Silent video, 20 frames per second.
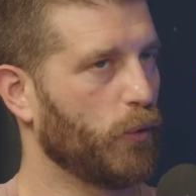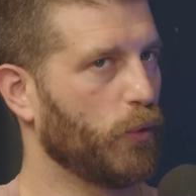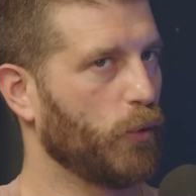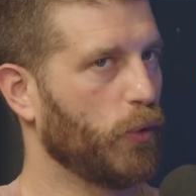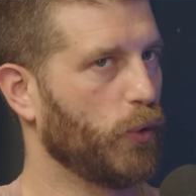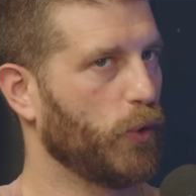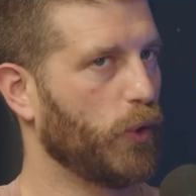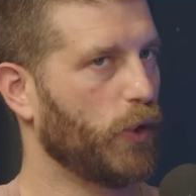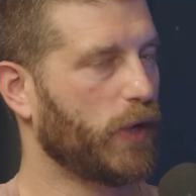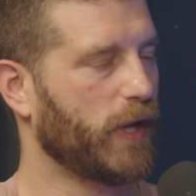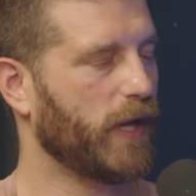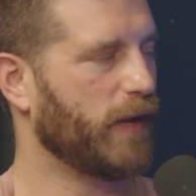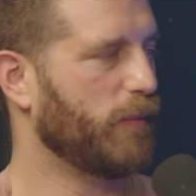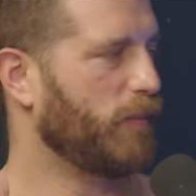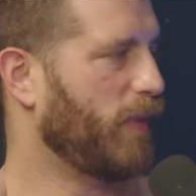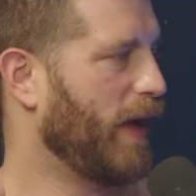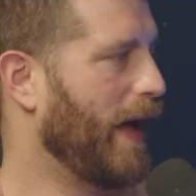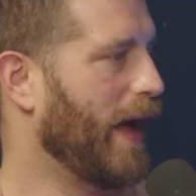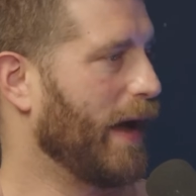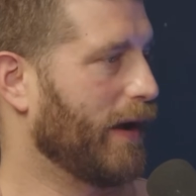Looking
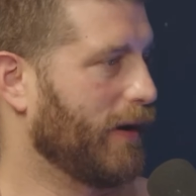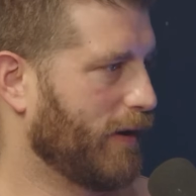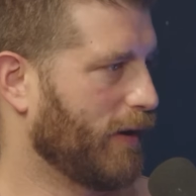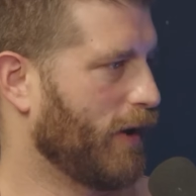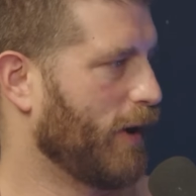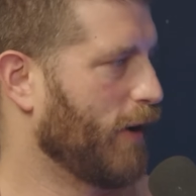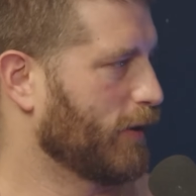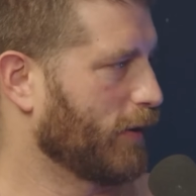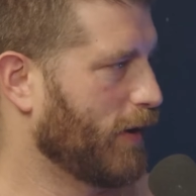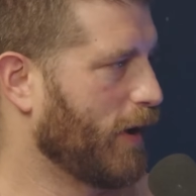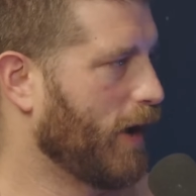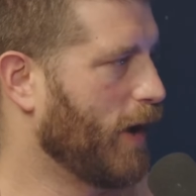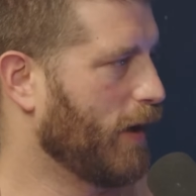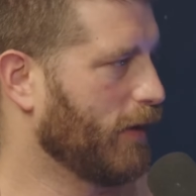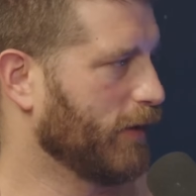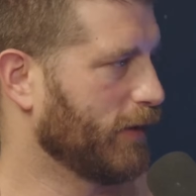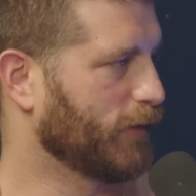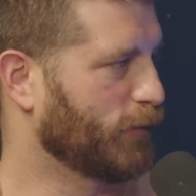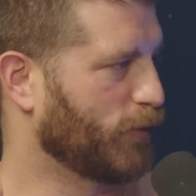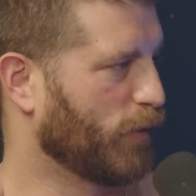back on
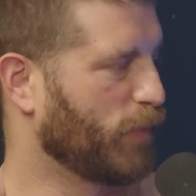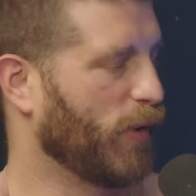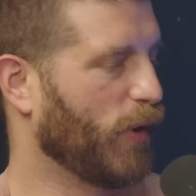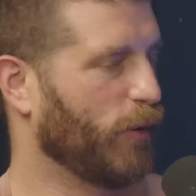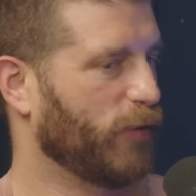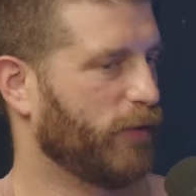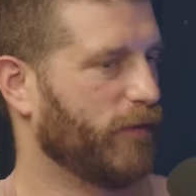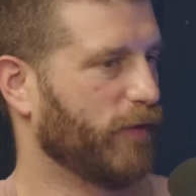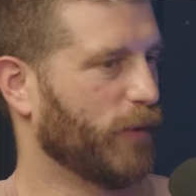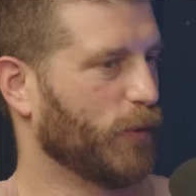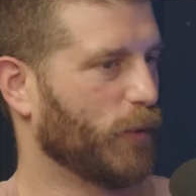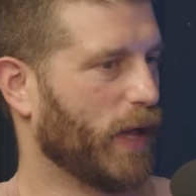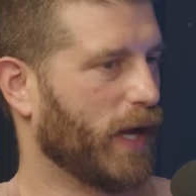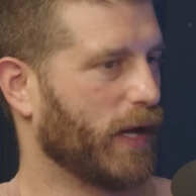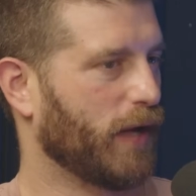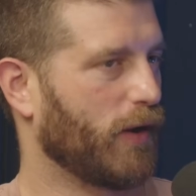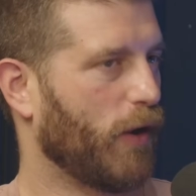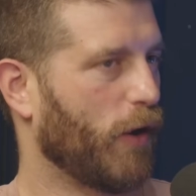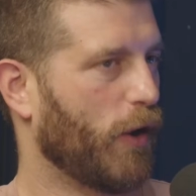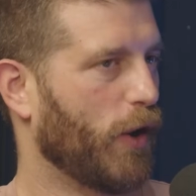college for both of you,
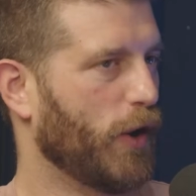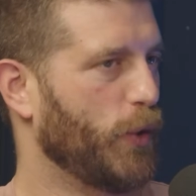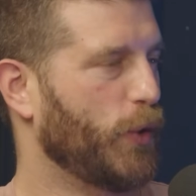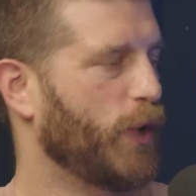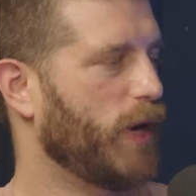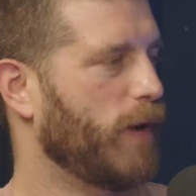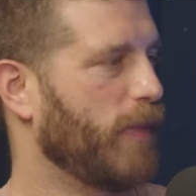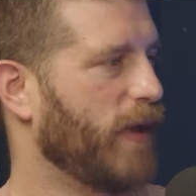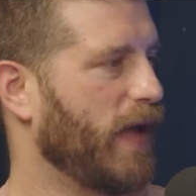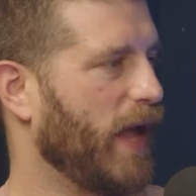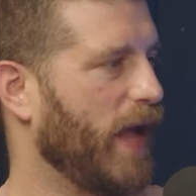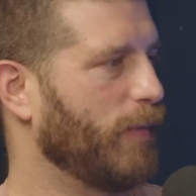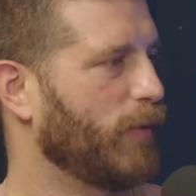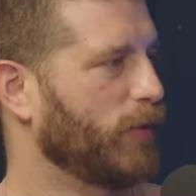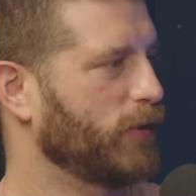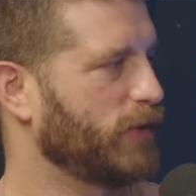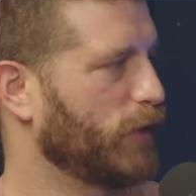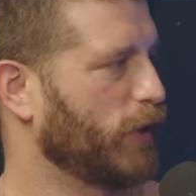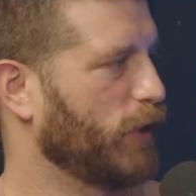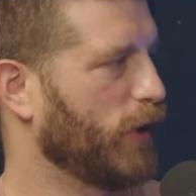like, are you going to be
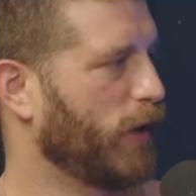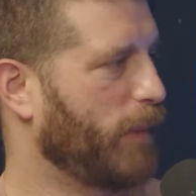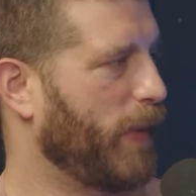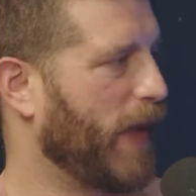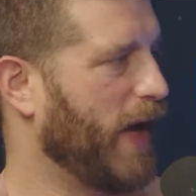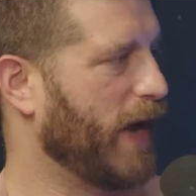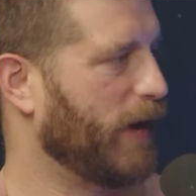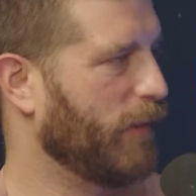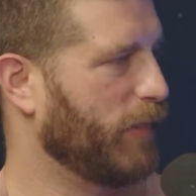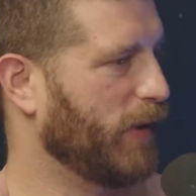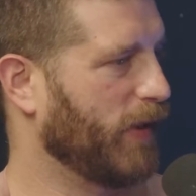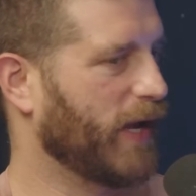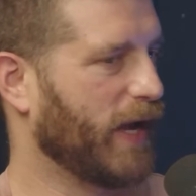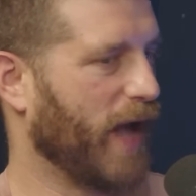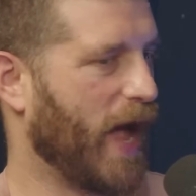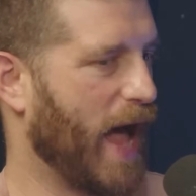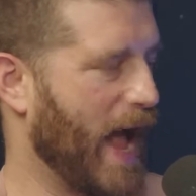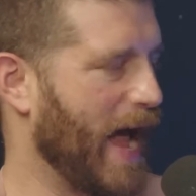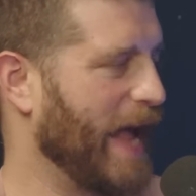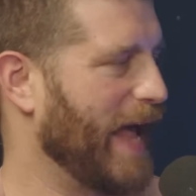able to look back and be
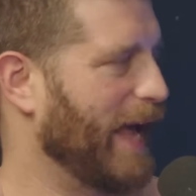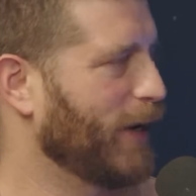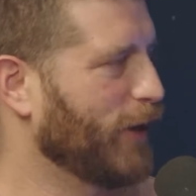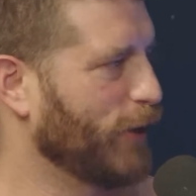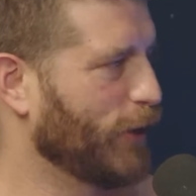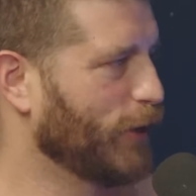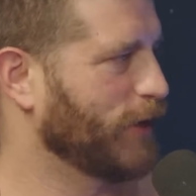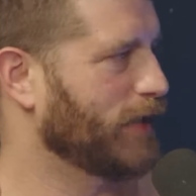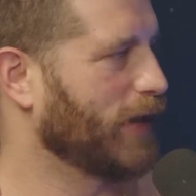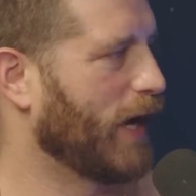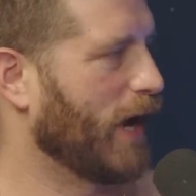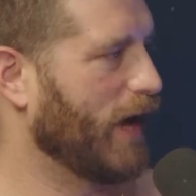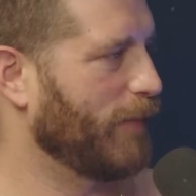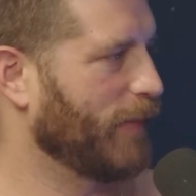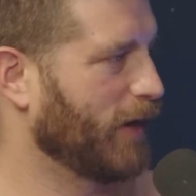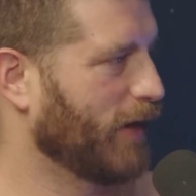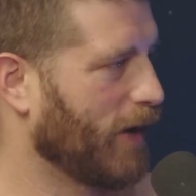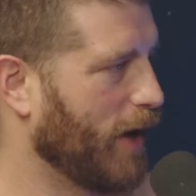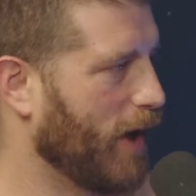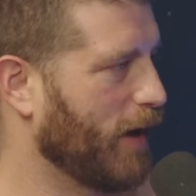like, I had a good time
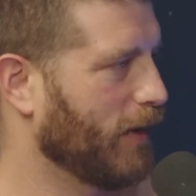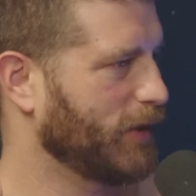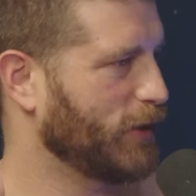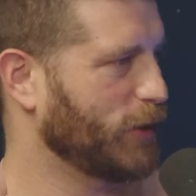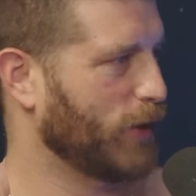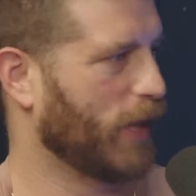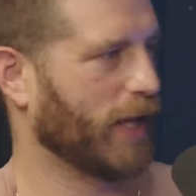in college?